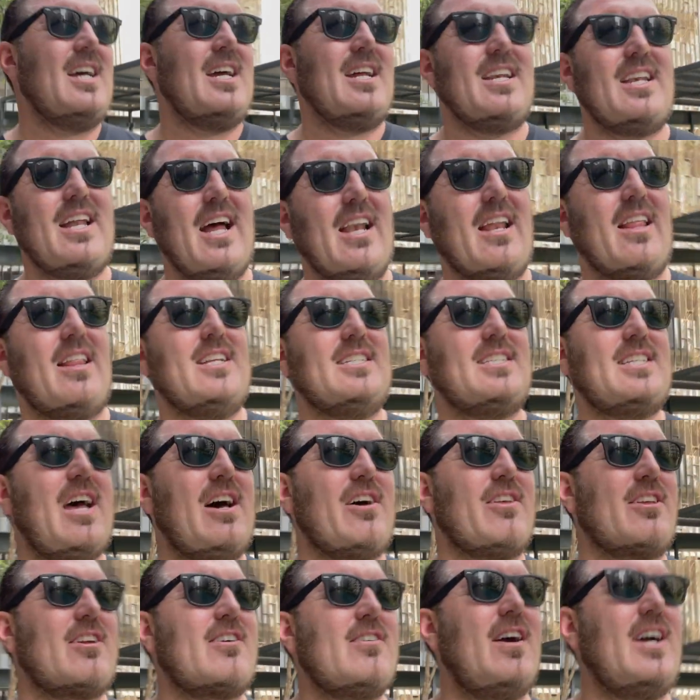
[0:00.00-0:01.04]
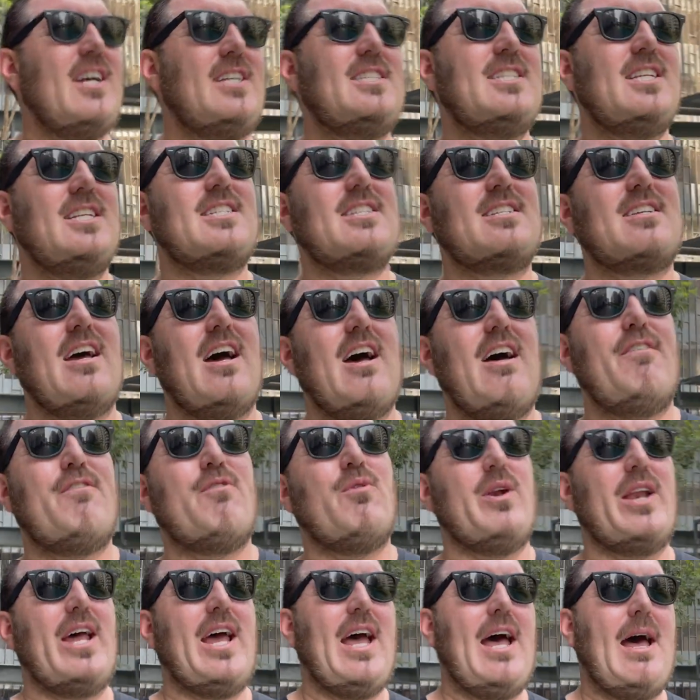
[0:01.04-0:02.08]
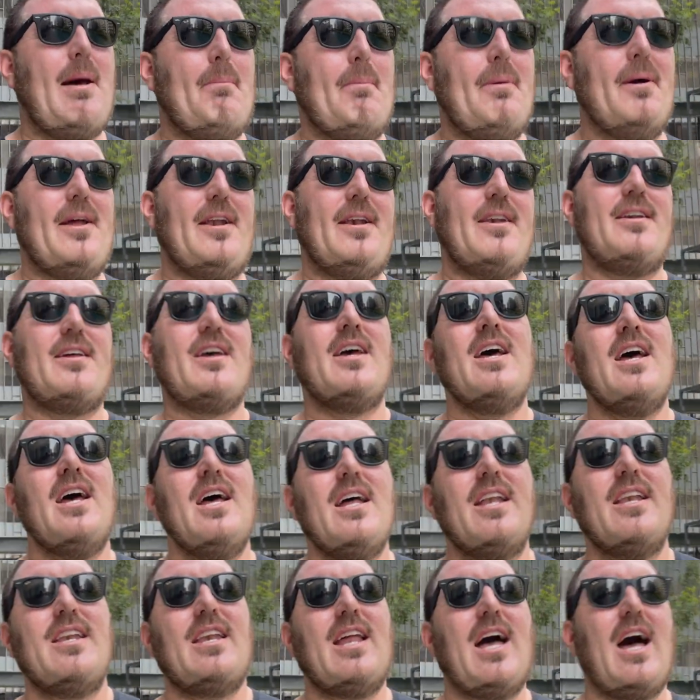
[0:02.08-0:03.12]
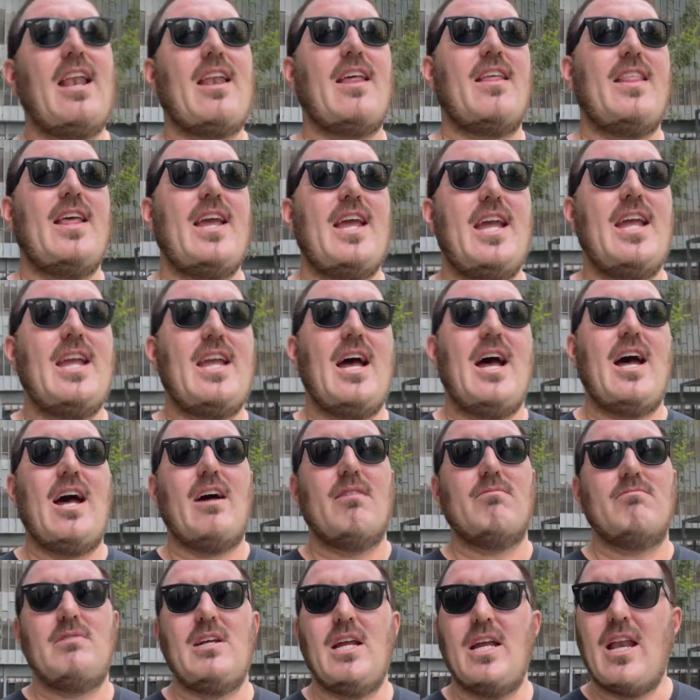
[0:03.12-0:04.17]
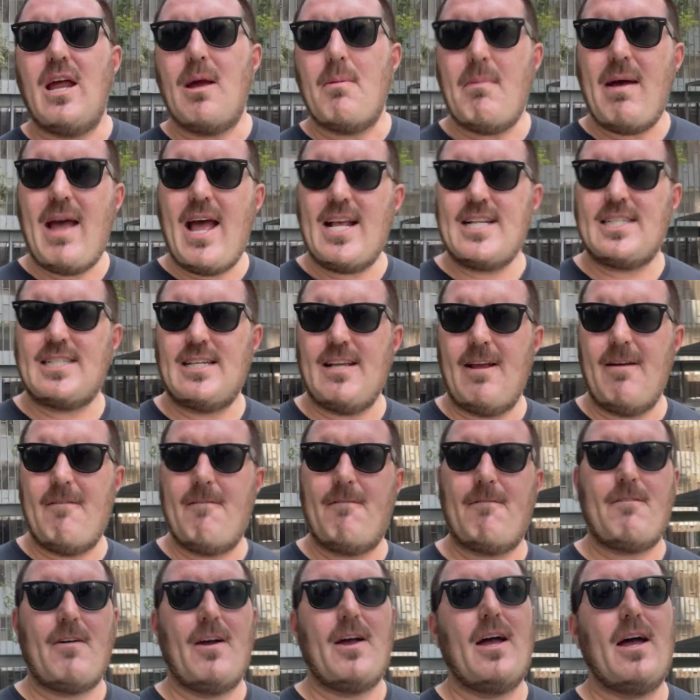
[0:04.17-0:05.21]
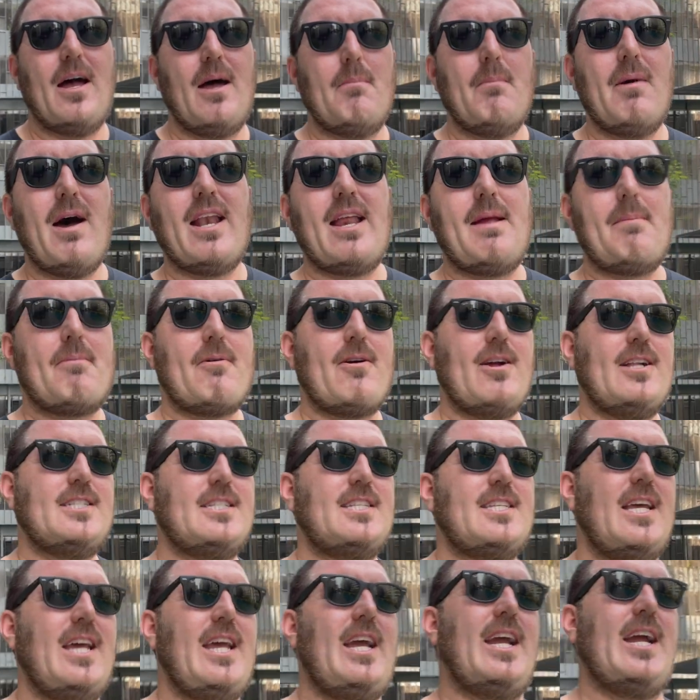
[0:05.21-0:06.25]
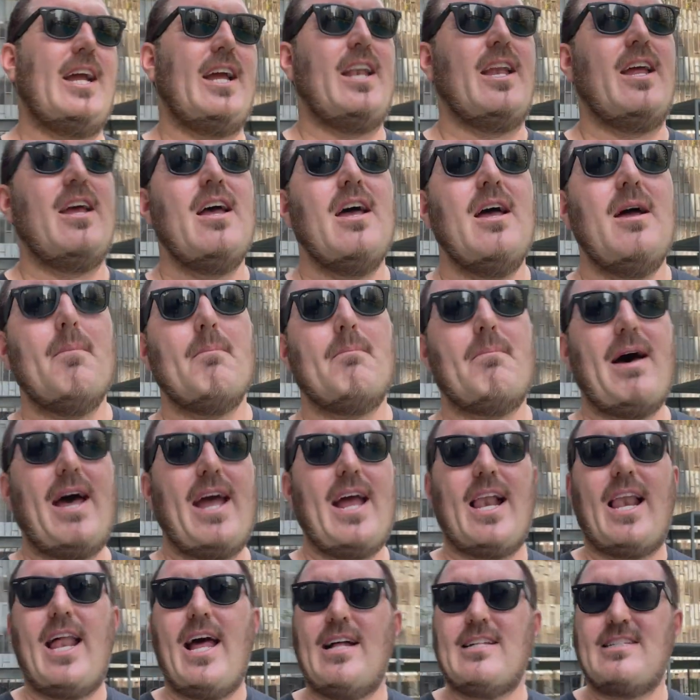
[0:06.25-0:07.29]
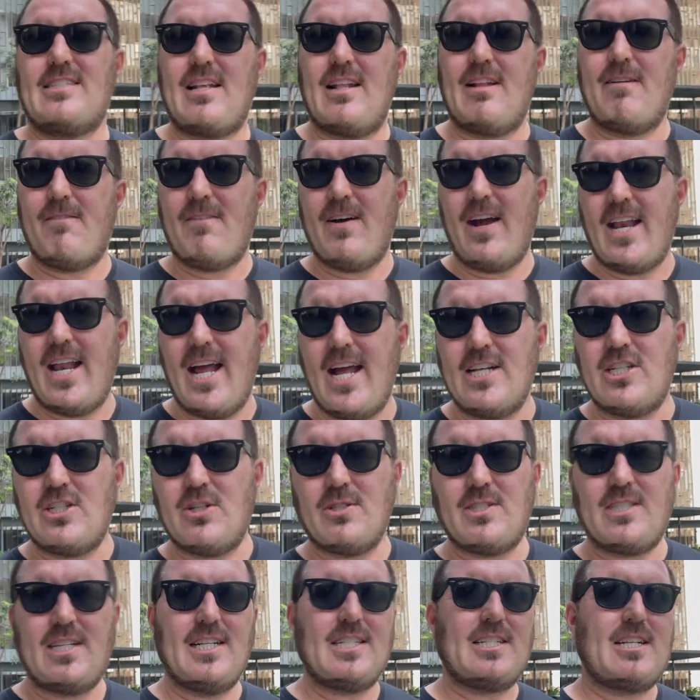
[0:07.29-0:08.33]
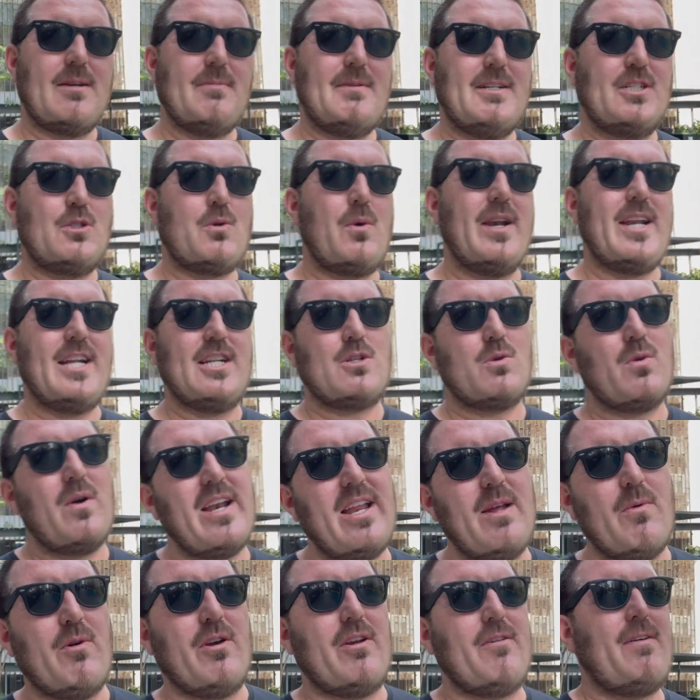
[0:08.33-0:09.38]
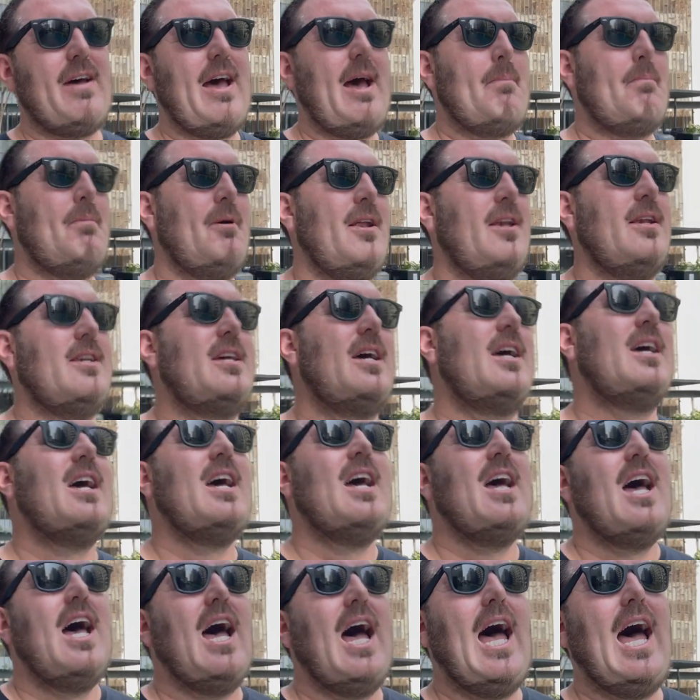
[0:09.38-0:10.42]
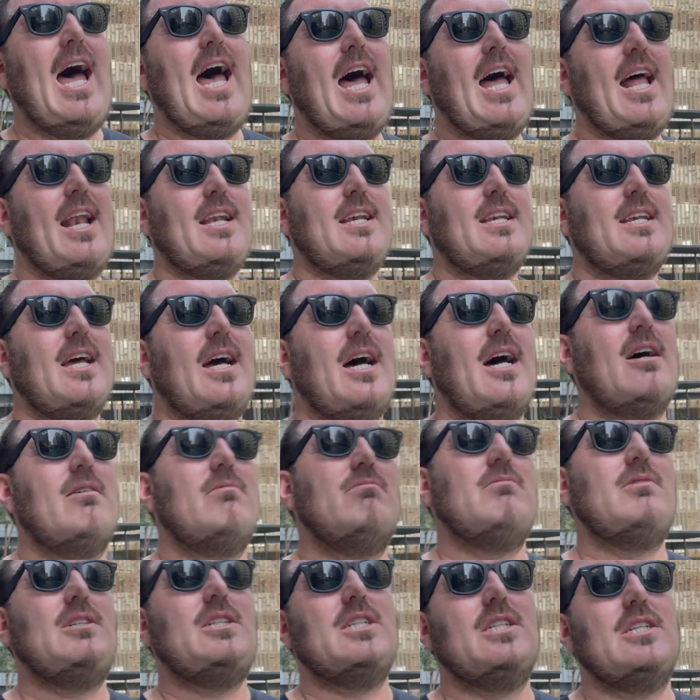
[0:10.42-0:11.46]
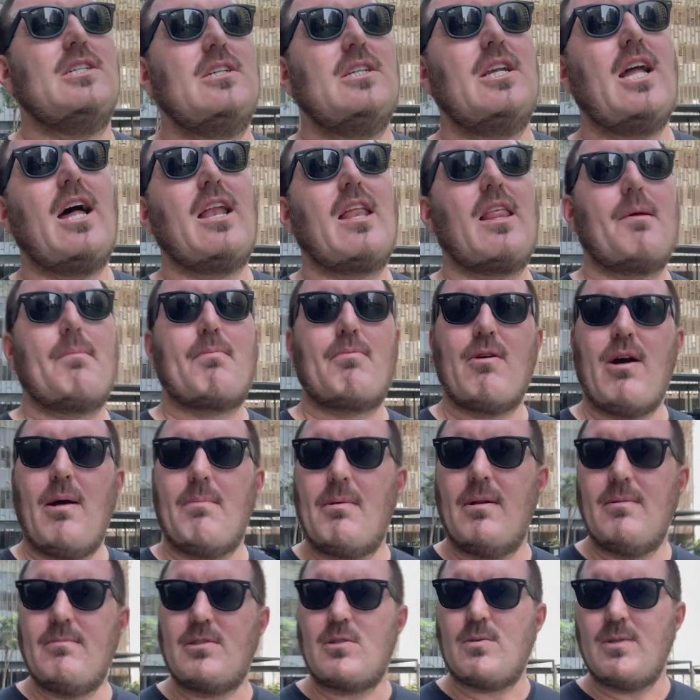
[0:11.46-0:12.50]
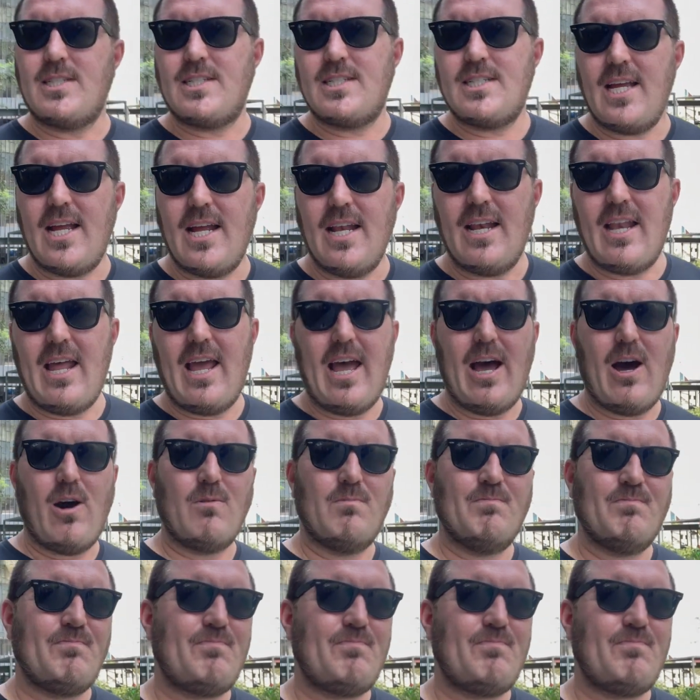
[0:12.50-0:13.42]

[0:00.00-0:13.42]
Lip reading: none of this health crisis stuff would have happened. None of the, massive money printing and bailouts of the financial system in 2020 would have happened. And, none of the problems we're seeing now